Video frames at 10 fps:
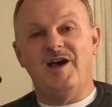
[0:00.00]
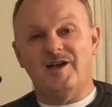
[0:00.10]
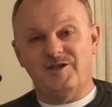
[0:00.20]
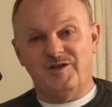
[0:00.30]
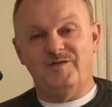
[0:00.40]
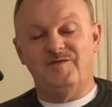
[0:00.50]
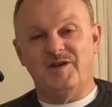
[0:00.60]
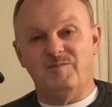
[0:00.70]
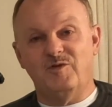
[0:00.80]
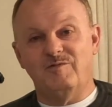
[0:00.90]
I should have
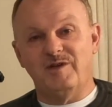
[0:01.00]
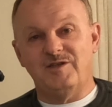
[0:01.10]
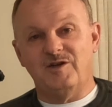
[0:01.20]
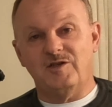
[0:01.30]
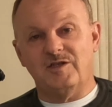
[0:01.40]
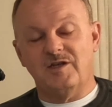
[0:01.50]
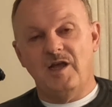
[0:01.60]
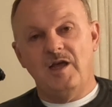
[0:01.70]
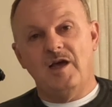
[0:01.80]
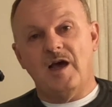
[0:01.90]
done more research.
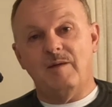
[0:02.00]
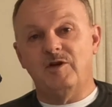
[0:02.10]
I'm